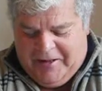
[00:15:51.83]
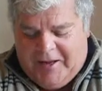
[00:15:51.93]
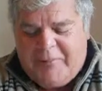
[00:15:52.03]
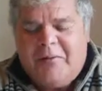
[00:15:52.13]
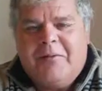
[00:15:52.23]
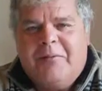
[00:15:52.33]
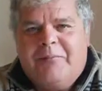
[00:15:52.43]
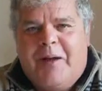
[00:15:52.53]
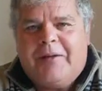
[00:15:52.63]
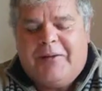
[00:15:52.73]
I've come to the
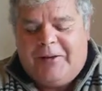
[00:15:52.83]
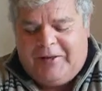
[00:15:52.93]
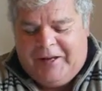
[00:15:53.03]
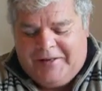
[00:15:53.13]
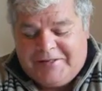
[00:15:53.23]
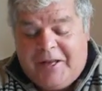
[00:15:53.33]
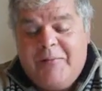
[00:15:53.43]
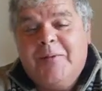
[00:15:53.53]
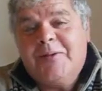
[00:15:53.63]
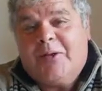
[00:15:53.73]
fact that yes,
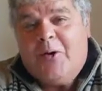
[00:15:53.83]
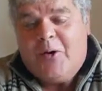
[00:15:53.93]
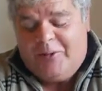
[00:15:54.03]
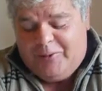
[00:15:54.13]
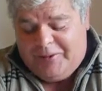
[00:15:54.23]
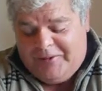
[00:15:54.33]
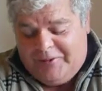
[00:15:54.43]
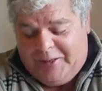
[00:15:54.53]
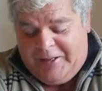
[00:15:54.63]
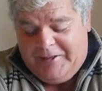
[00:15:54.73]
life is a long learning
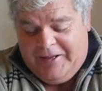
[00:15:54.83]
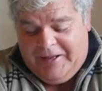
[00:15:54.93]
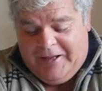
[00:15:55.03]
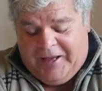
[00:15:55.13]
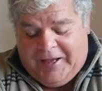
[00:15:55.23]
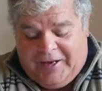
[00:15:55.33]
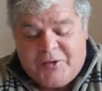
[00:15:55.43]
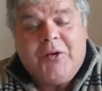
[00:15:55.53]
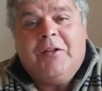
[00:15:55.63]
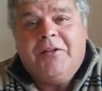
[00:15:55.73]
thing, and I
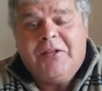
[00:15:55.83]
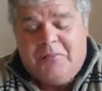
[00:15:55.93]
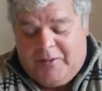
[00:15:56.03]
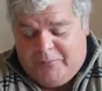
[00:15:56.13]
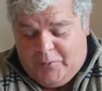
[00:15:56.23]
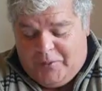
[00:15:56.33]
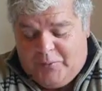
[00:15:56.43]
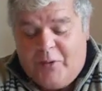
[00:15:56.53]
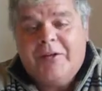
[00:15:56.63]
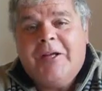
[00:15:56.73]
should have listened to my father
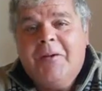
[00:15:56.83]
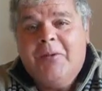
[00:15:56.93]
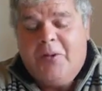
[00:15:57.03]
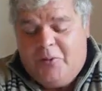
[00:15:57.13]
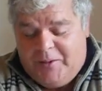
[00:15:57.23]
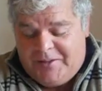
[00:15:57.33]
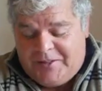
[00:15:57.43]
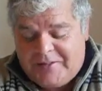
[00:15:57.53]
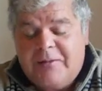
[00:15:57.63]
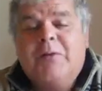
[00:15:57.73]
a long time ago when he
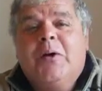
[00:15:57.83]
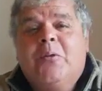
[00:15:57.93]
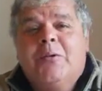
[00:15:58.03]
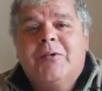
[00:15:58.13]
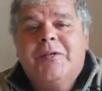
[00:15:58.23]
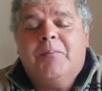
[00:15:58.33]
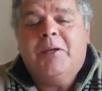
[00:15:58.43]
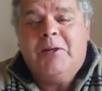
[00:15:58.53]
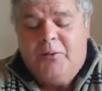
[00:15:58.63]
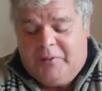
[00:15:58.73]
says if you don't learn
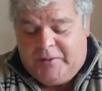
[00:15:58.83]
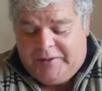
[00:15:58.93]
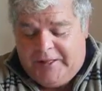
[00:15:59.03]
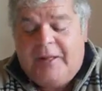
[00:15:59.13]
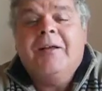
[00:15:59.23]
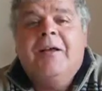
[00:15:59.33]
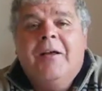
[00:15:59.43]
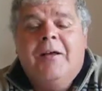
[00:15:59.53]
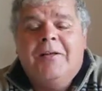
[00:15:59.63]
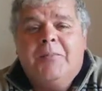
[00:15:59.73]
something new every day, it's